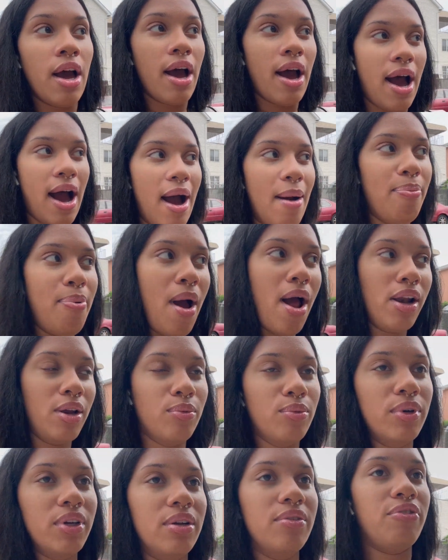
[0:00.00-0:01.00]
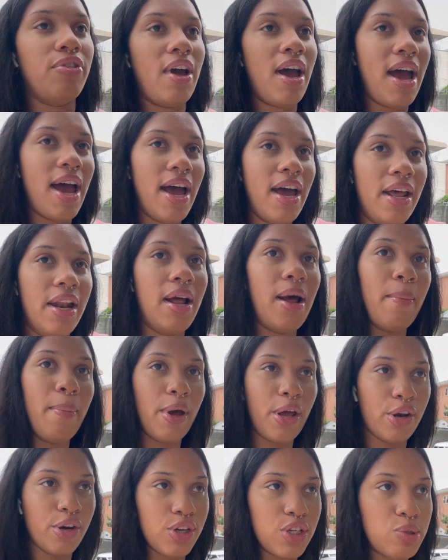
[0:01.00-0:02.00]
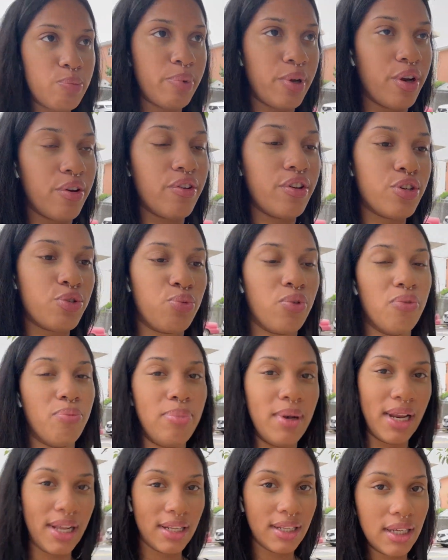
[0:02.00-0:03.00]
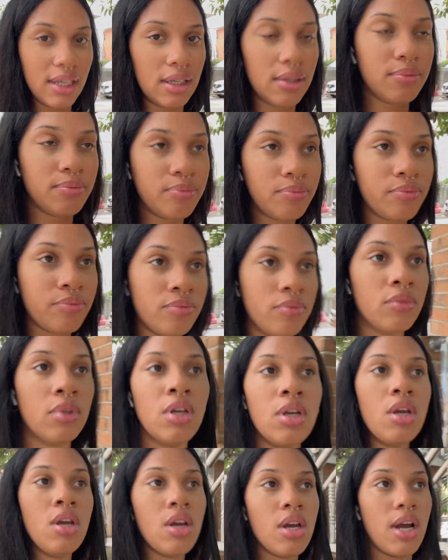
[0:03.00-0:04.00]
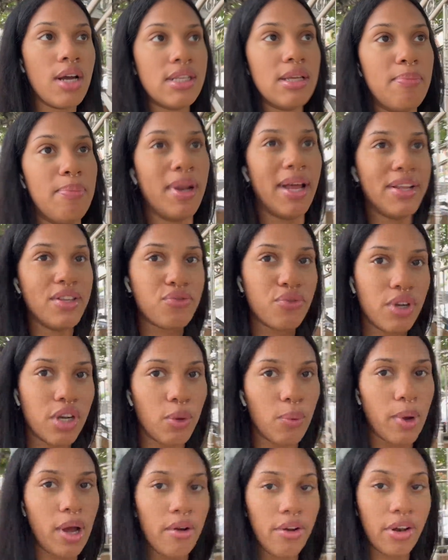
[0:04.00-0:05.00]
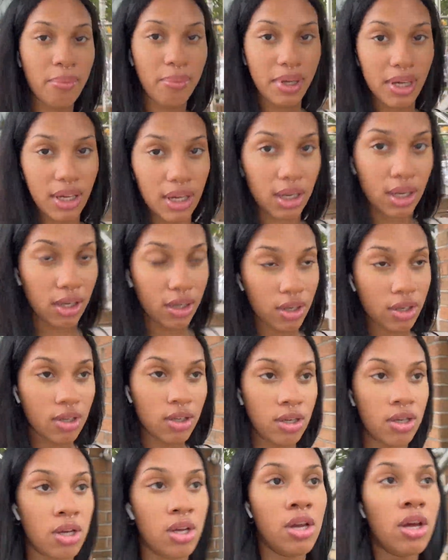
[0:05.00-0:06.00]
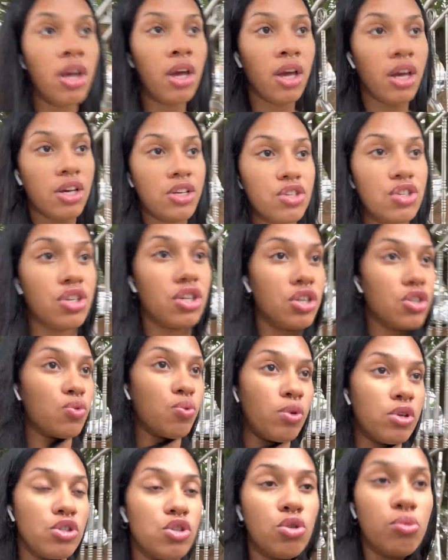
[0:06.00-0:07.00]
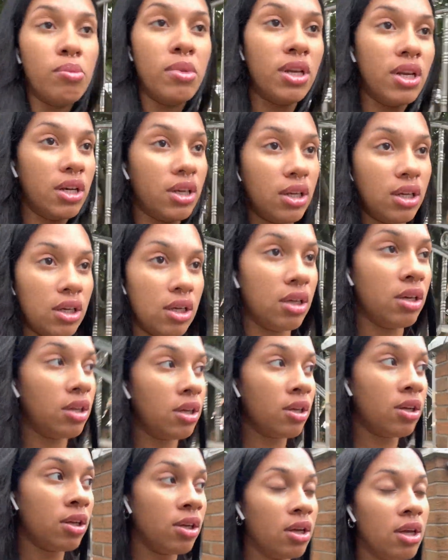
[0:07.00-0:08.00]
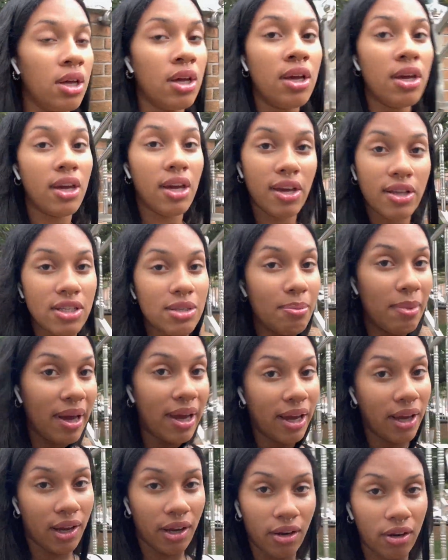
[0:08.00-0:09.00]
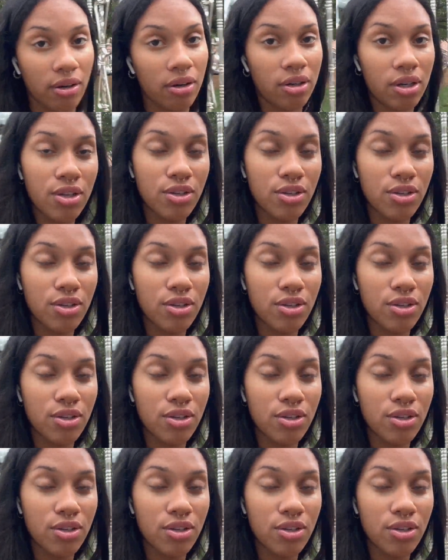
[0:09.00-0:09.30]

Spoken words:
I probably would have had a better experience with blending, because it blends really well in the beginning. It's just once humidity hits my hair, it's